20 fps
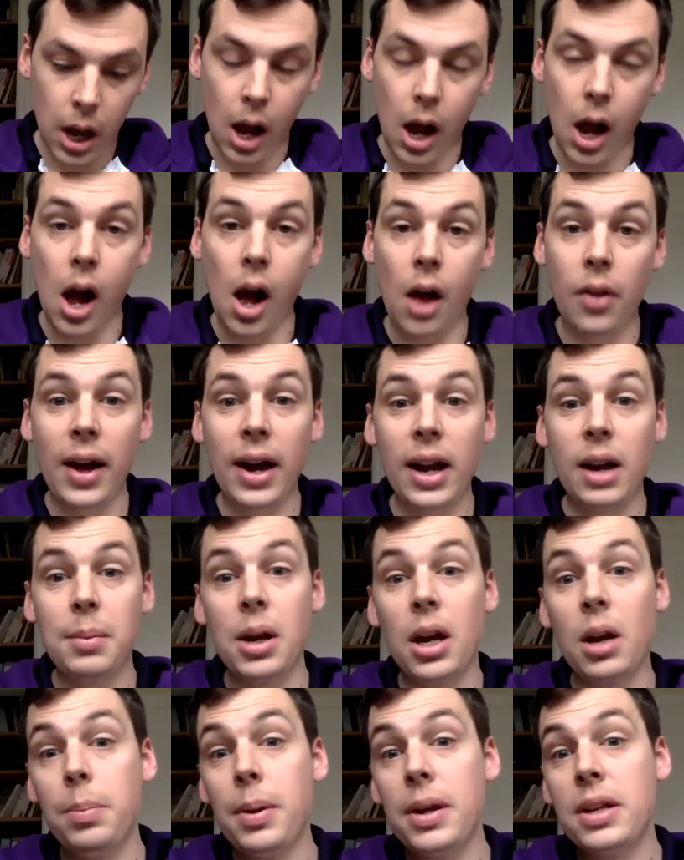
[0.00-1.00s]
That can
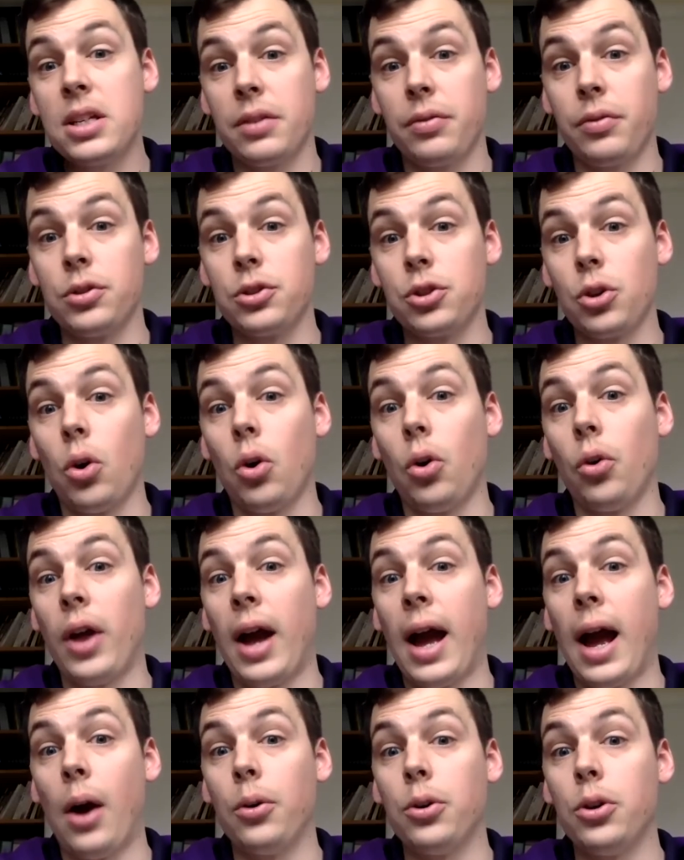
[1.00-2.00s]
make a big difference on
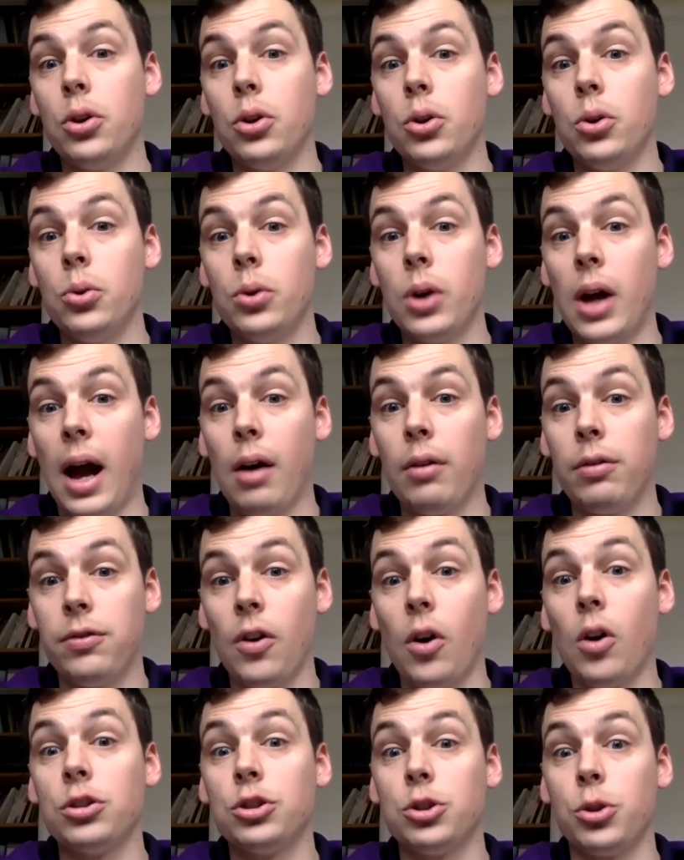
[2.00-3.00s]
how
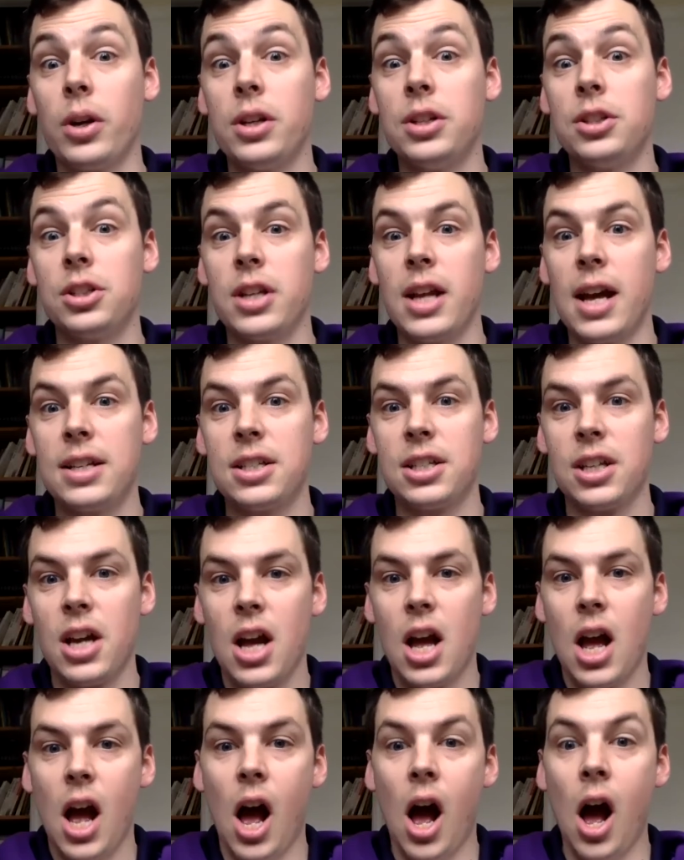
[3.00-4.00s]
fast your internet
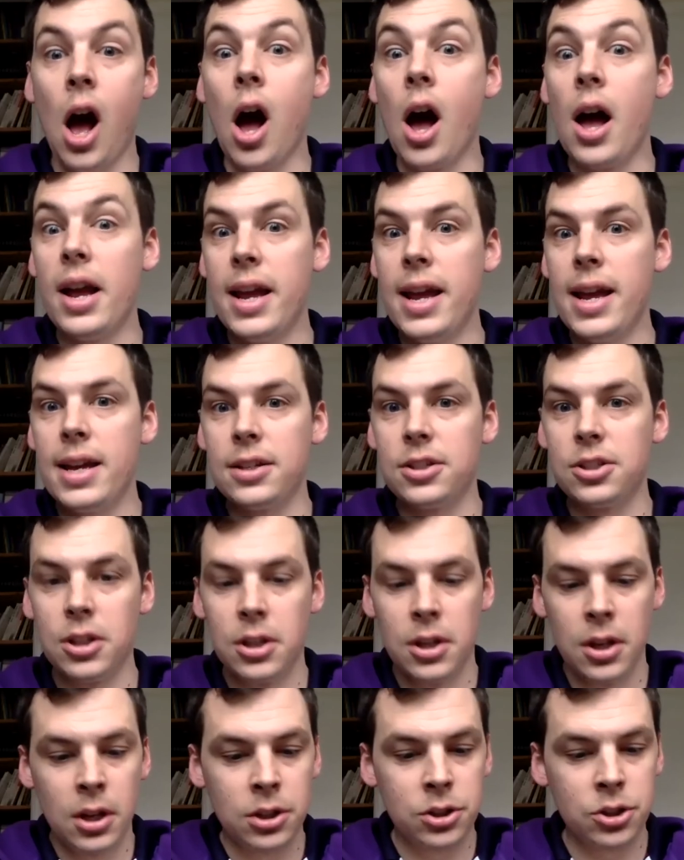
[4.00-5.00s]
is.
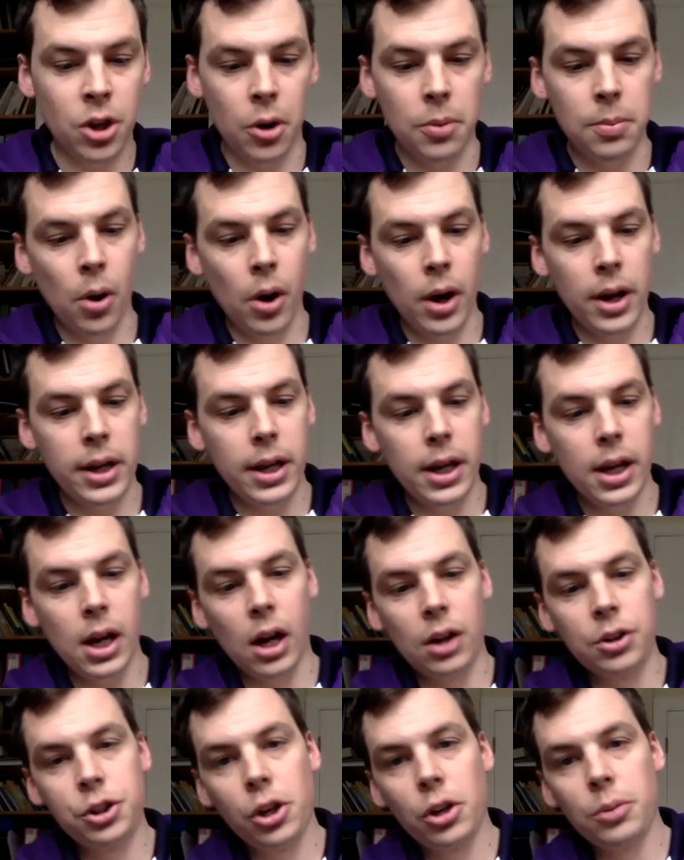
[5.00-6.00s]
So
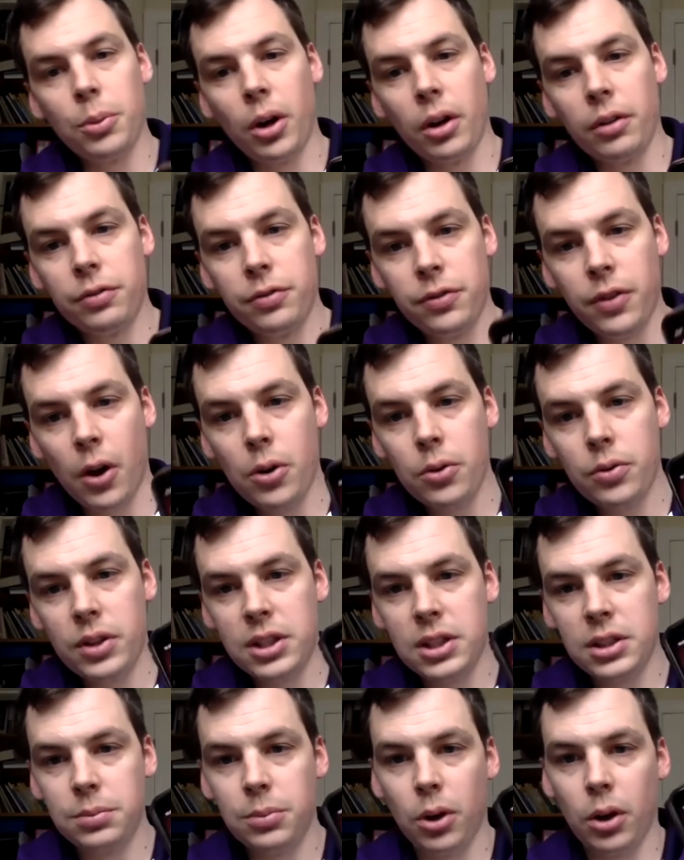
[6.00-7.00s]
I'll show you my phone.
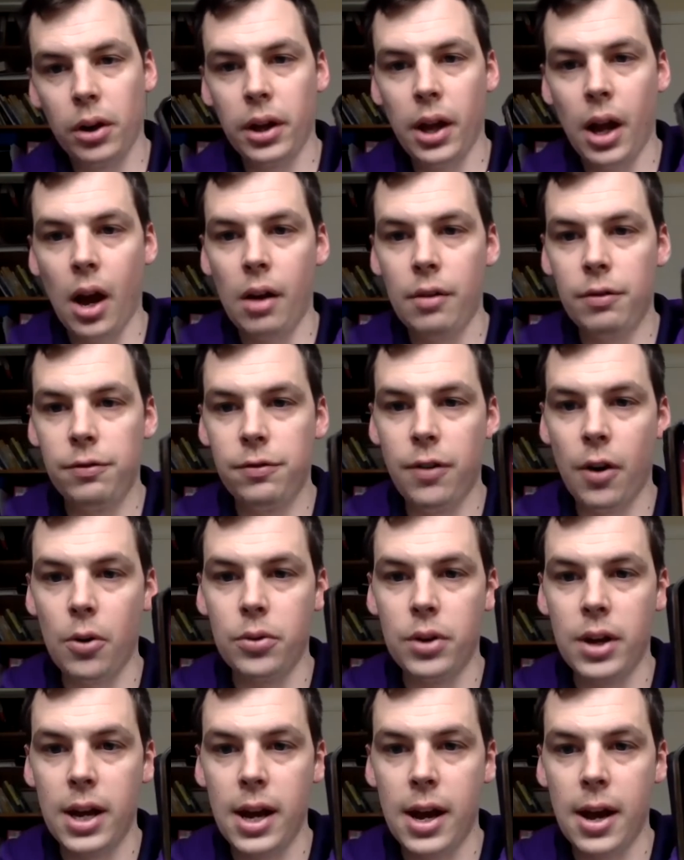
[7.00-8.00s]
This is my
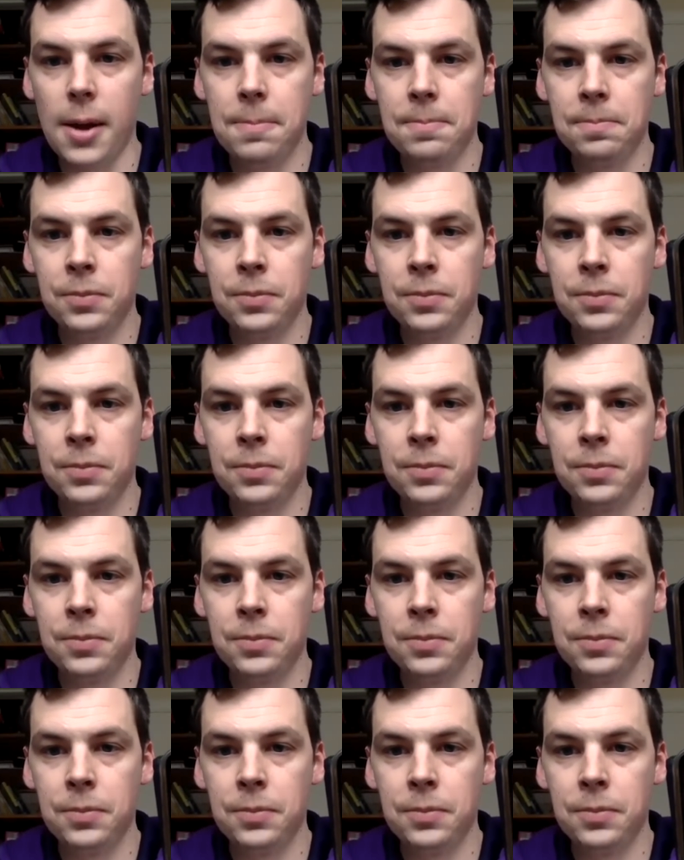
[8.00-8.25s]
phone here.